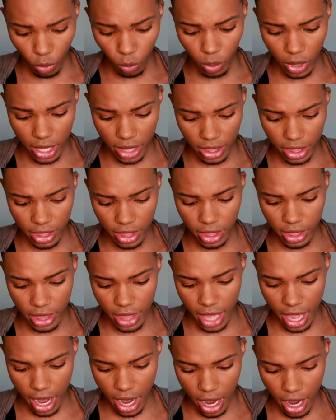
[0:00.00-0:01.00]
with
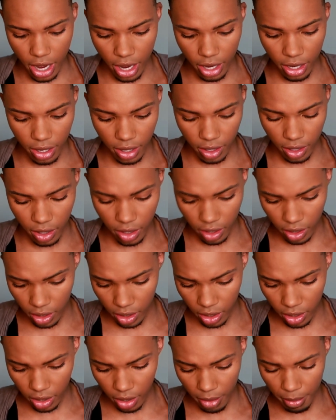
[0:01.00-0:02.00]
their
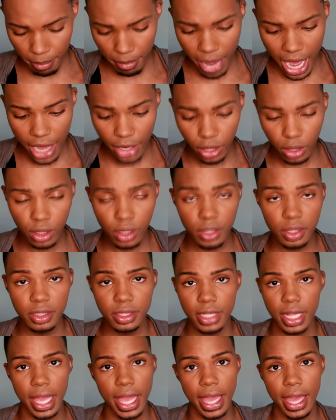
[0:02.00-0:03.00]

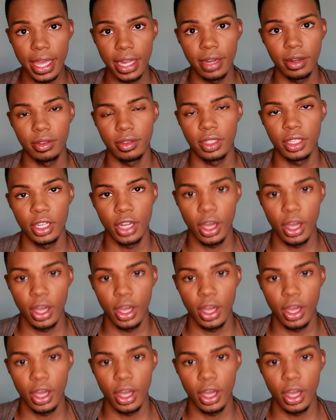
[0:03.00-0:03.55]
models and